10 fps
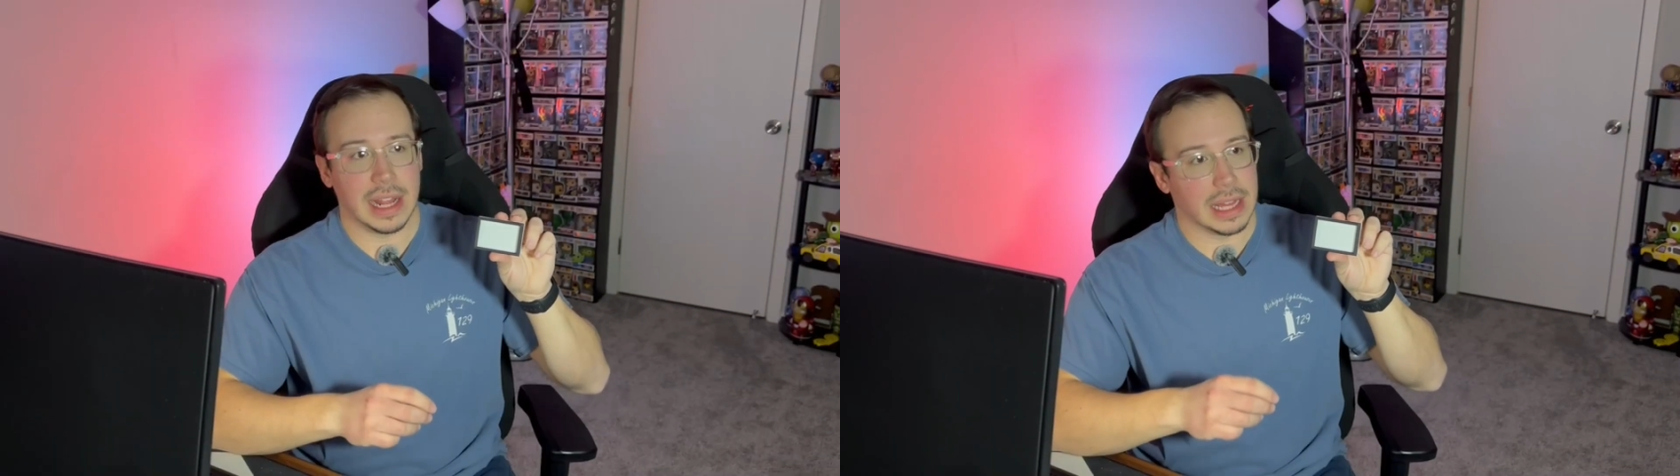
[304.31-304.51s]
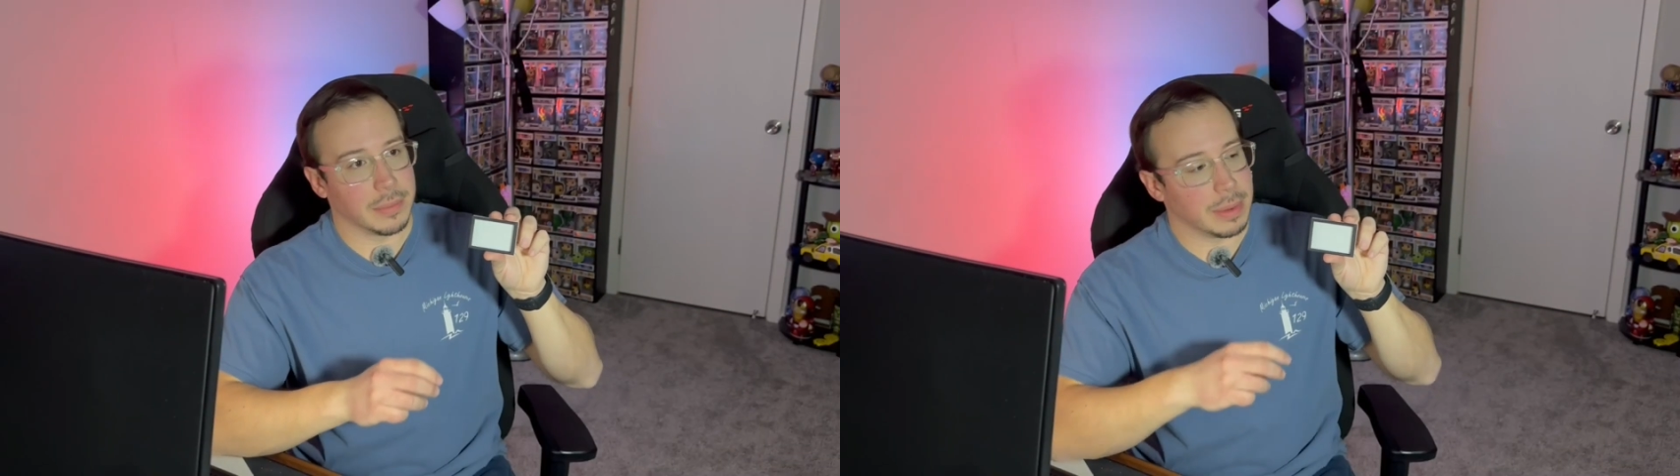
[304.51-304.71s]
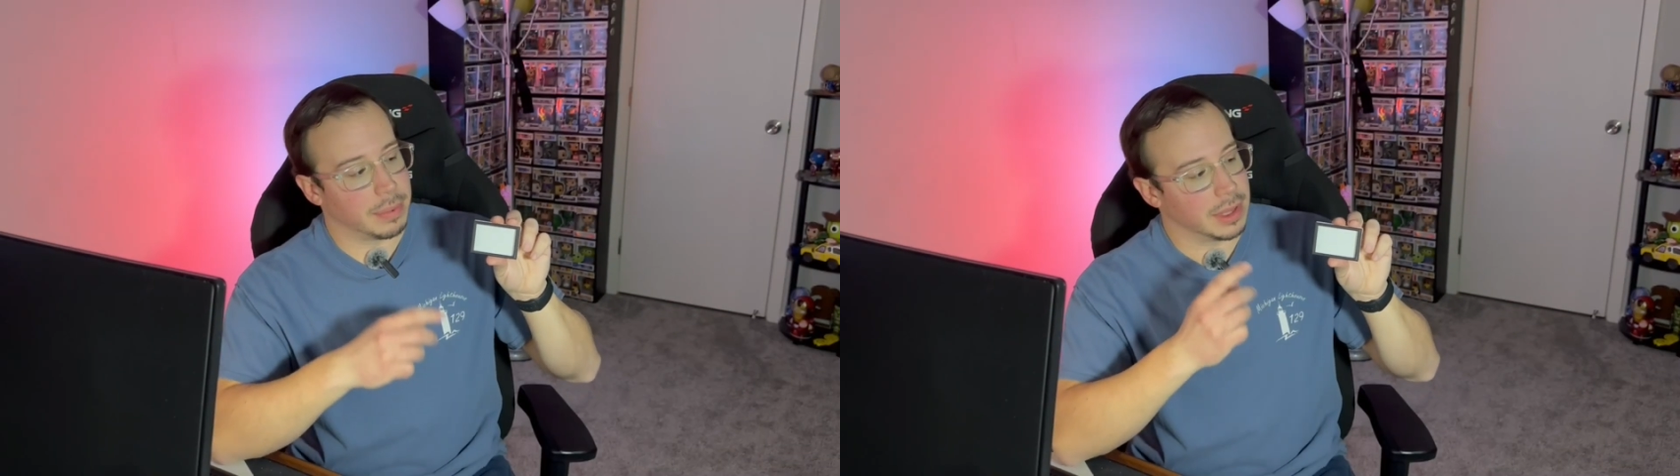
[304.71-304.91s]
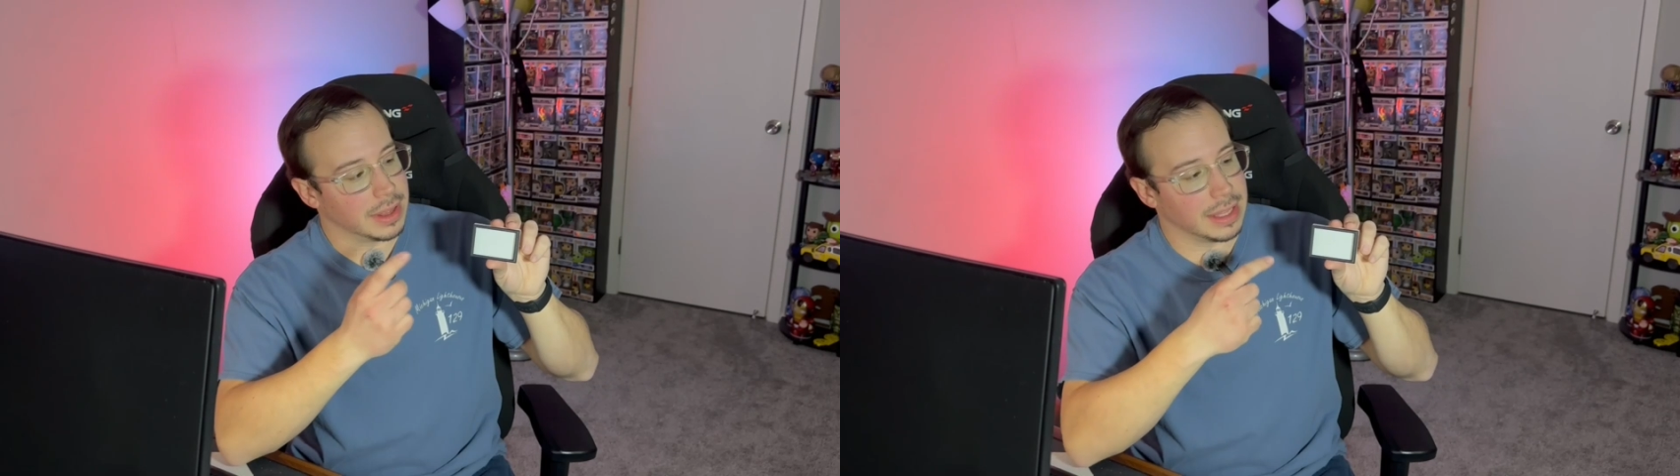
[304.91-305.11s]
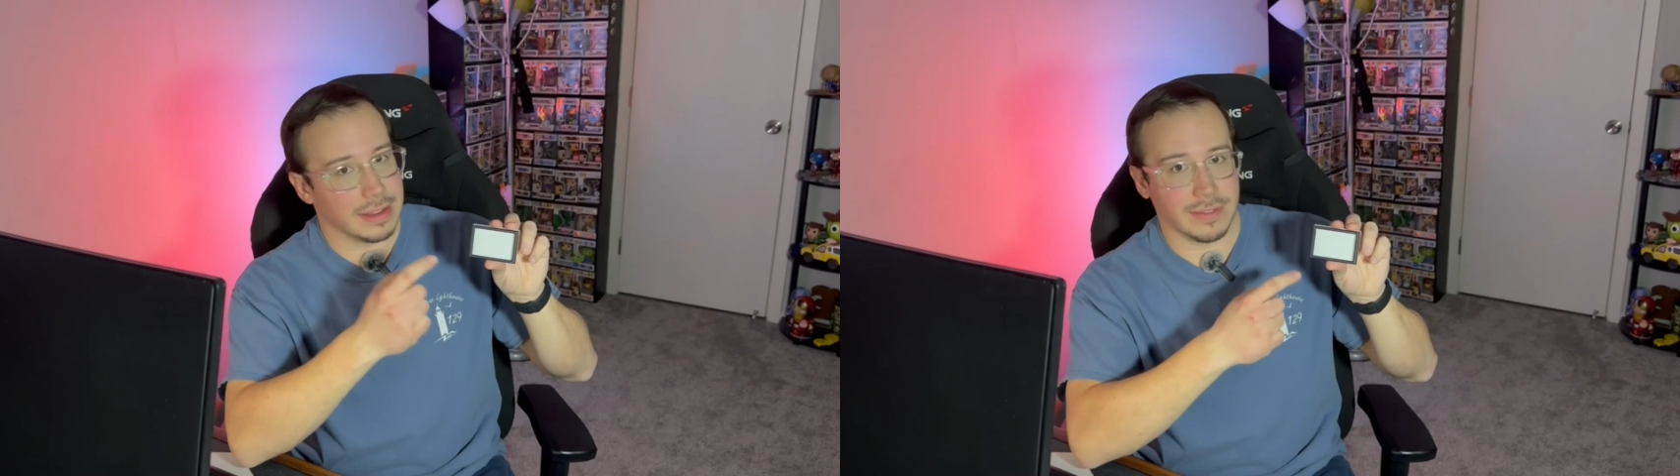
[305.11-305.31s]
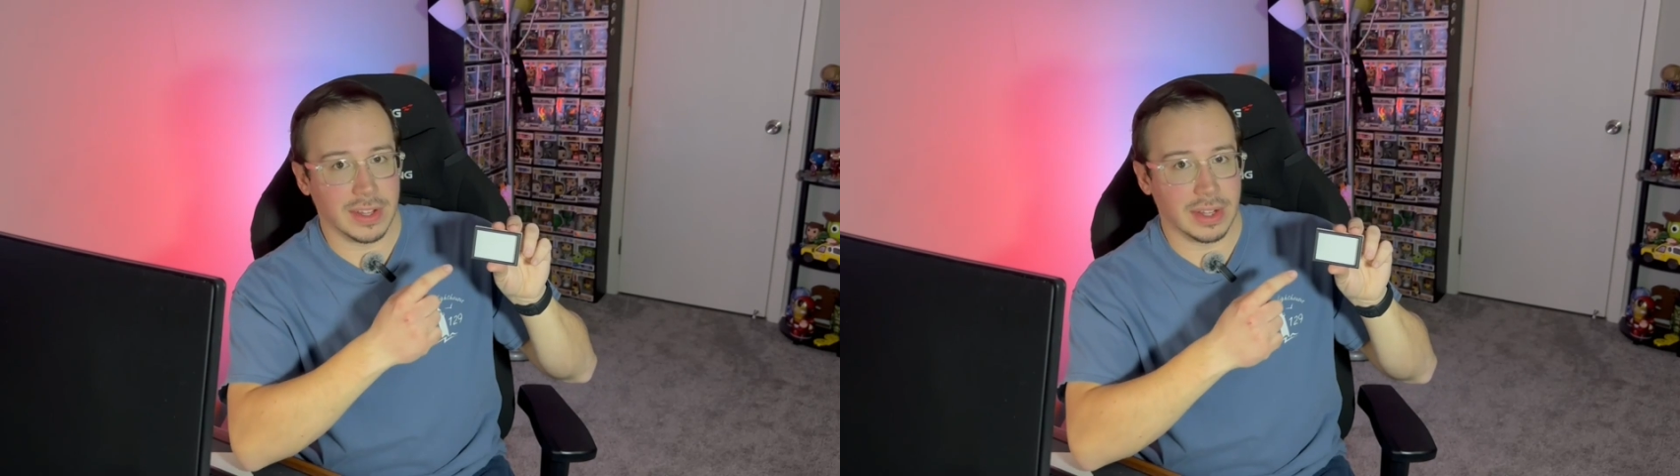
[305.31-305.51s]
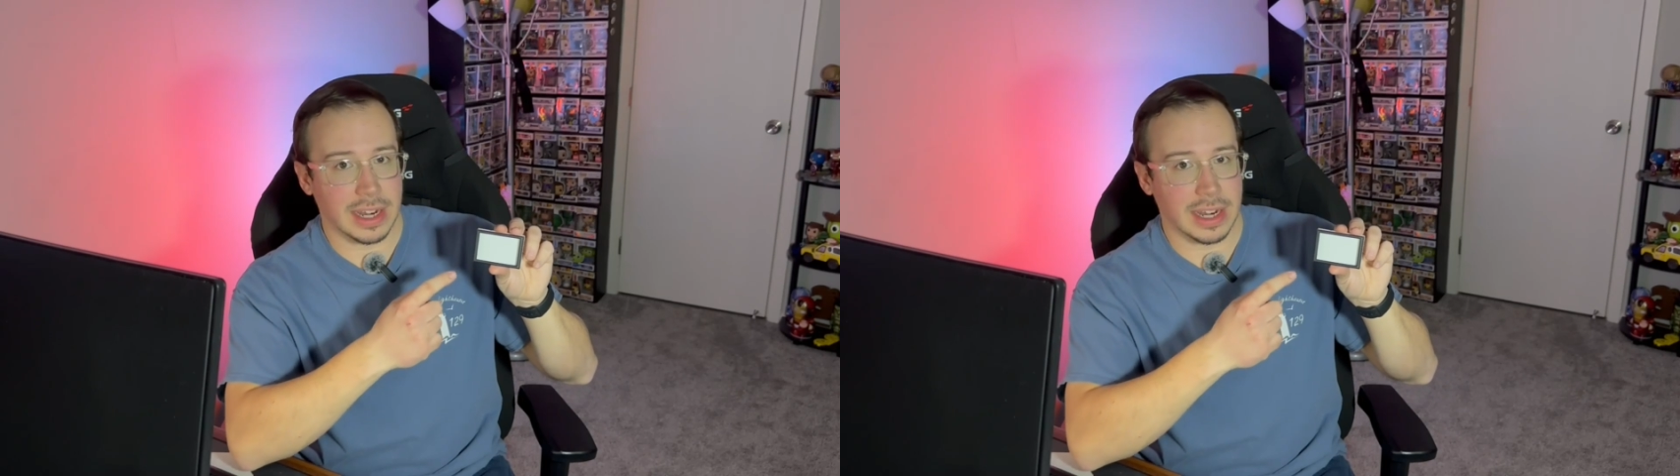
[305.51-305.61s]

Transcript: And then we put the villain